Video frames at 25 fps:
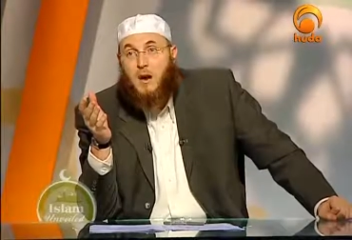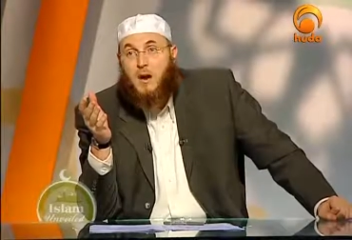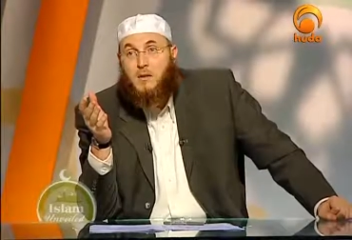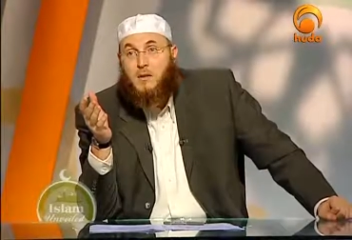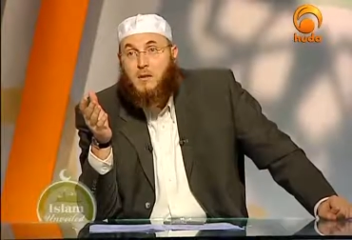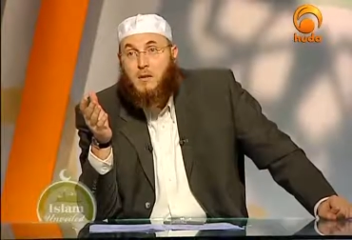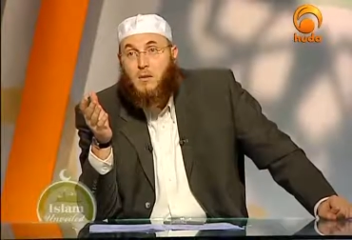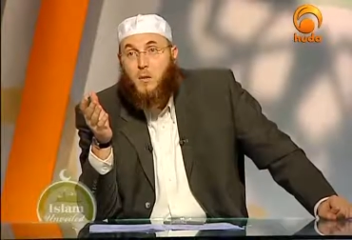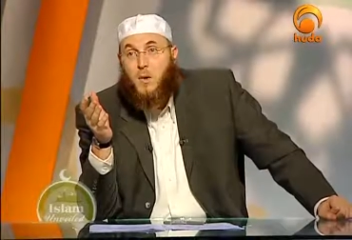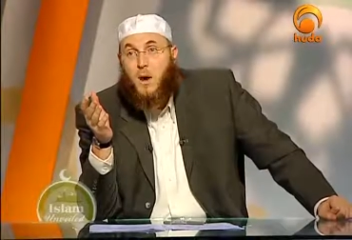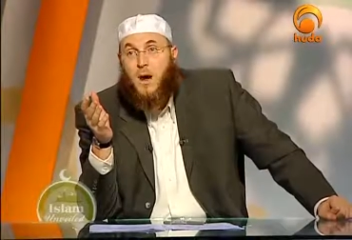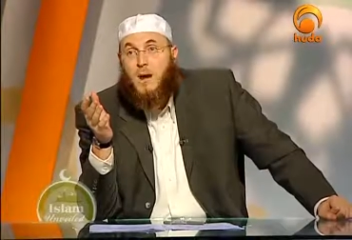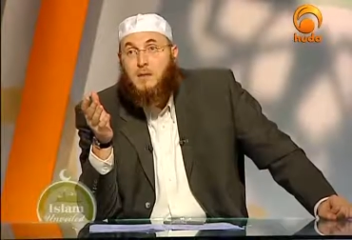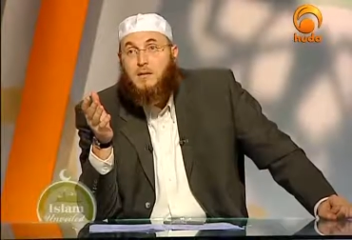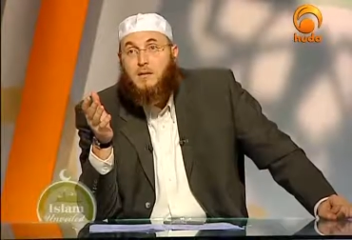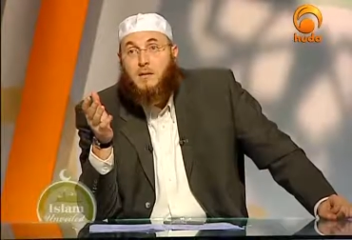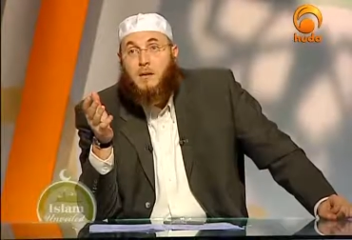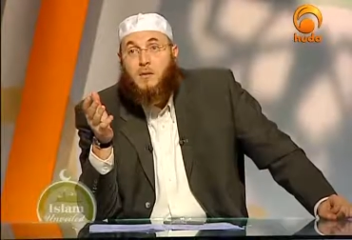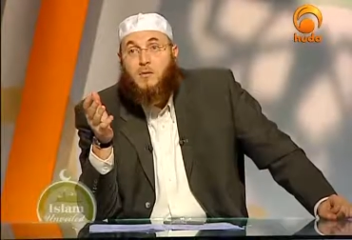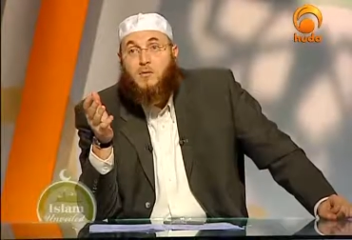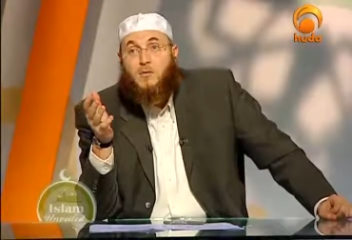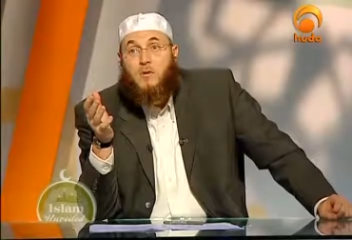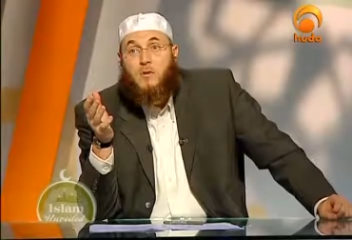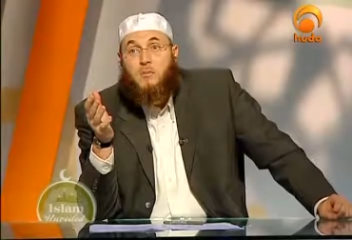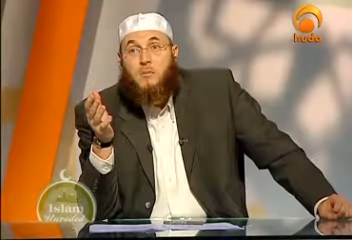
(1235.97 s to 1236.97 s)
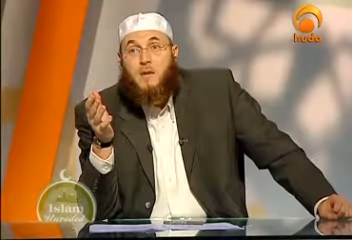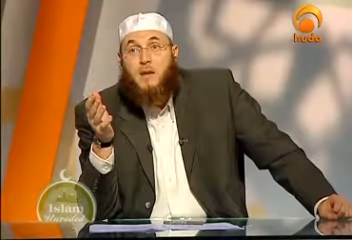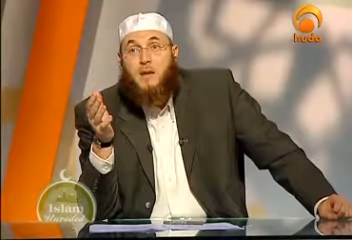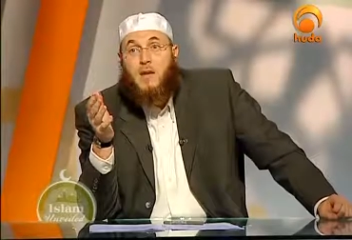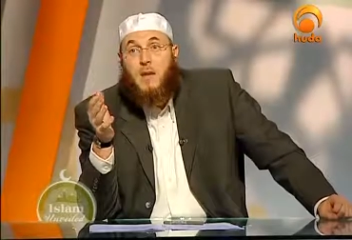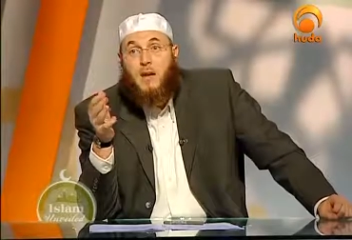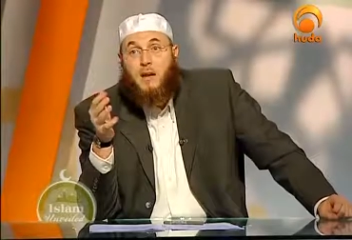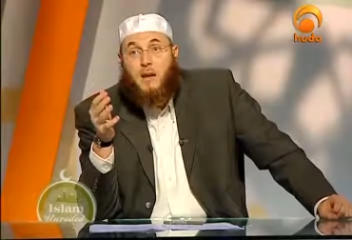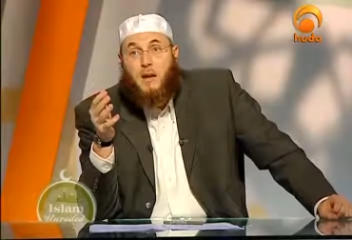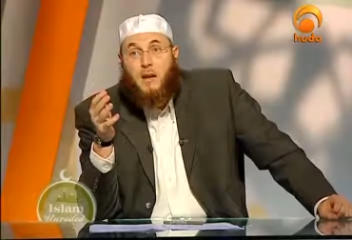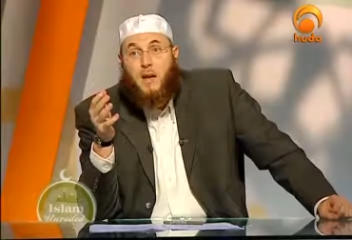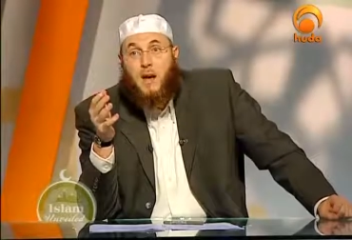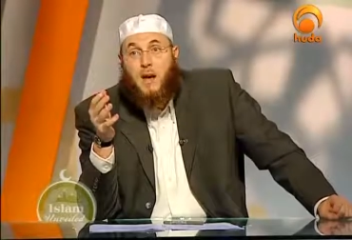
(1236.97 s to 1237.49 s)
Otherwise, it will be
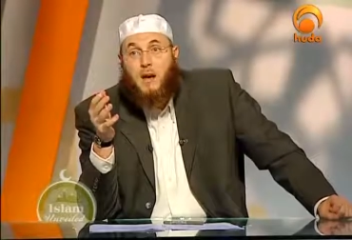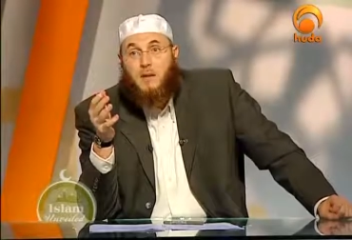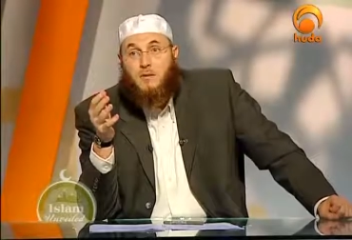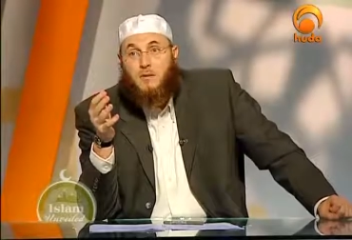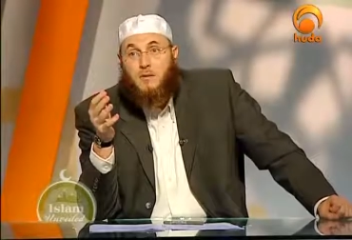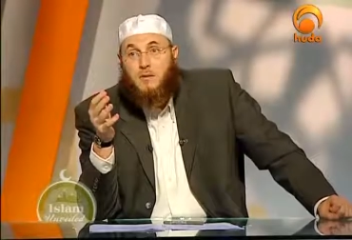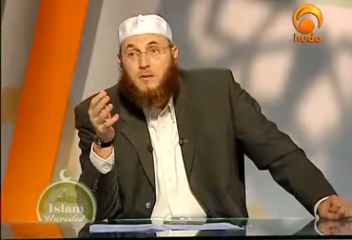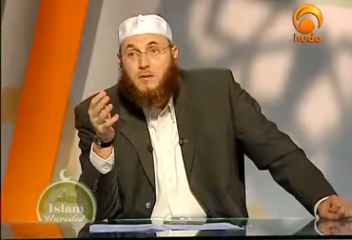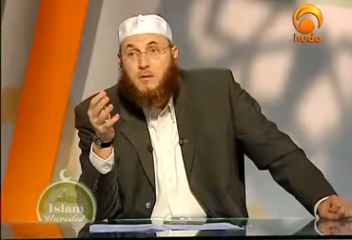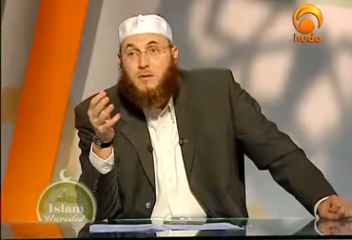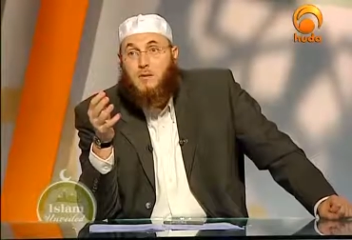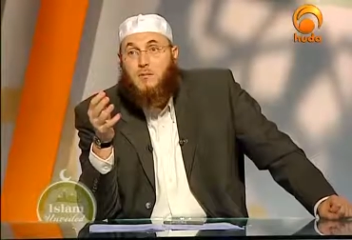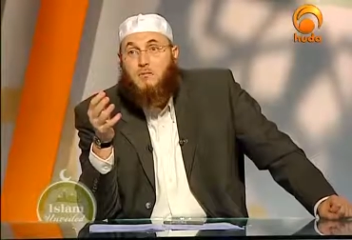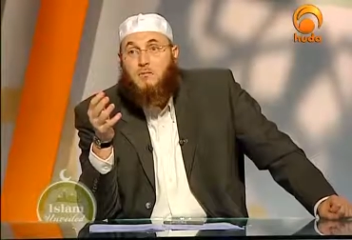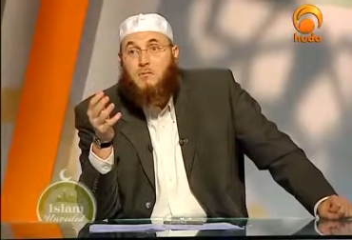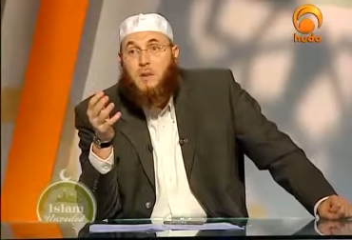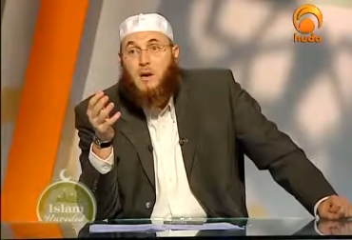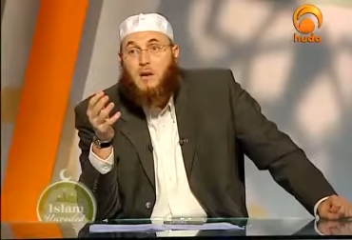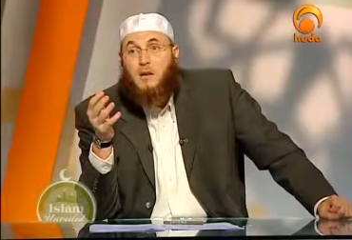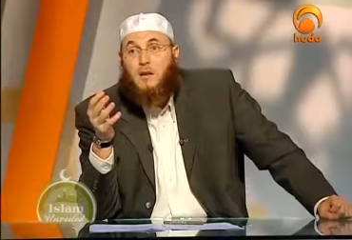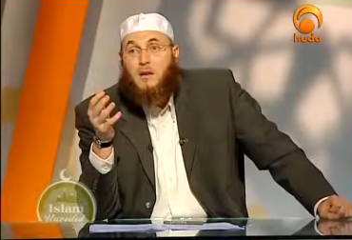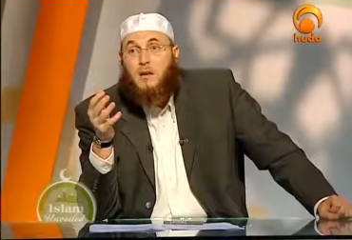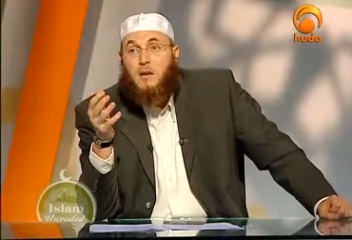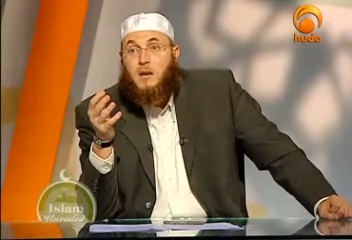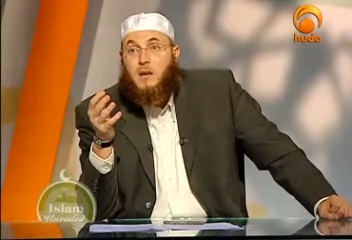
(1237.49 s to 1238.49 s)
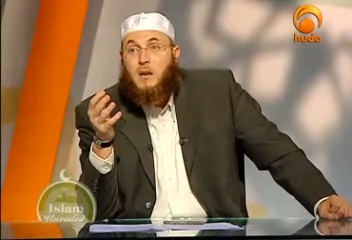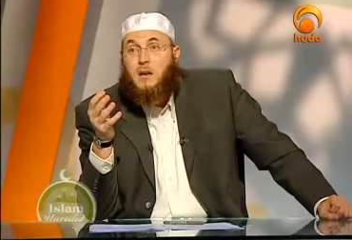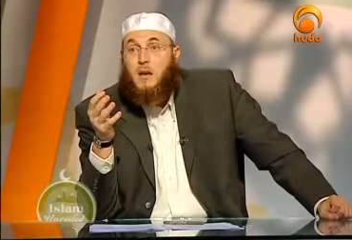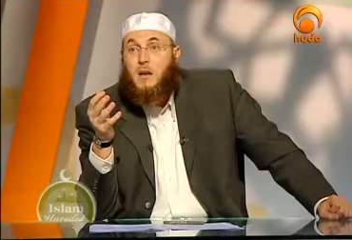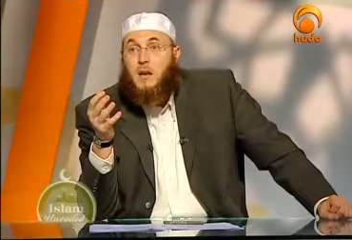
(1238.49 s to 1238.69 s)
a chaos. But